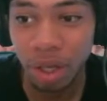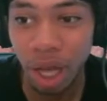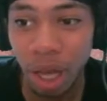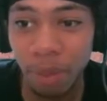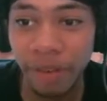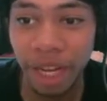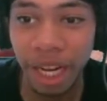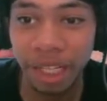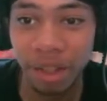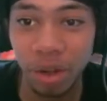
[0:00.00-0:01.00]
I'm not even gonna
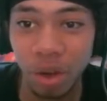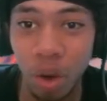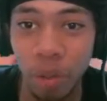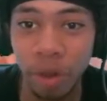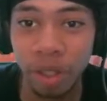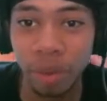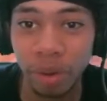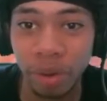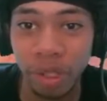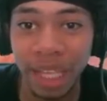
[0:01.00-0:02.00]
lie to nobody,
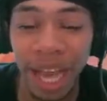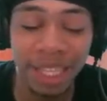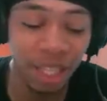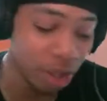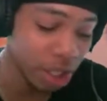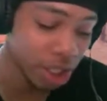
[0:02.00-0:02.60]
bro. This guy hasn't done